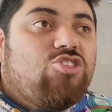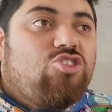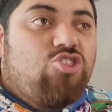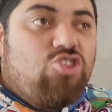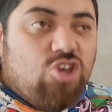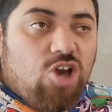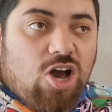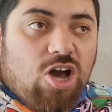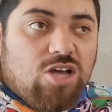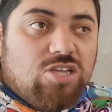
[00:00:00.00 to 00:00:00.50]

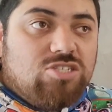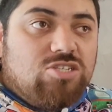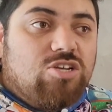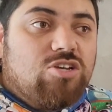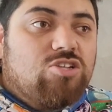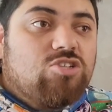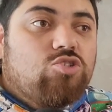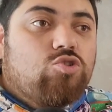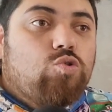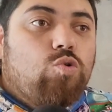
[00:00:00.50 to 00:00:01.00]
just
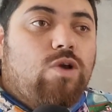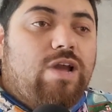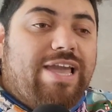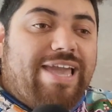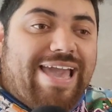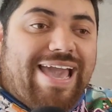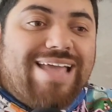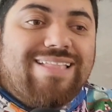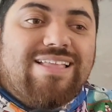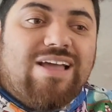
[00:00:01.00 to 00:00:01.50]
to
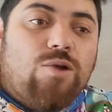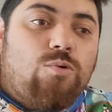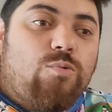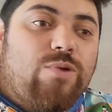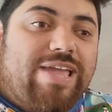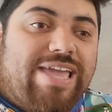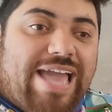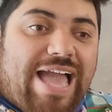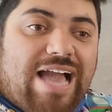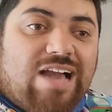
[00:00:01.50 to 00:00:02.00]
get a
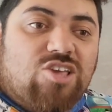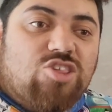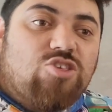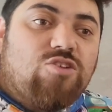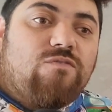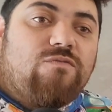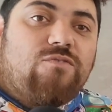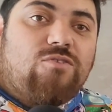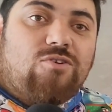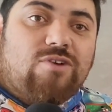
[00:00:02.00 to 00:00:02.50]

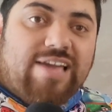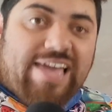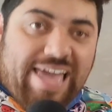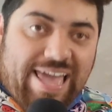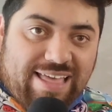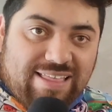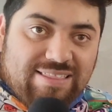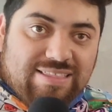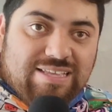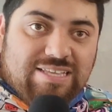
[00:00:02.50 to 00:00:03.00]
reaction for
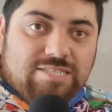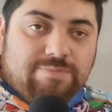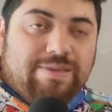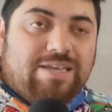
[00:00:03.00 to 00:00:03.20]
Candiace,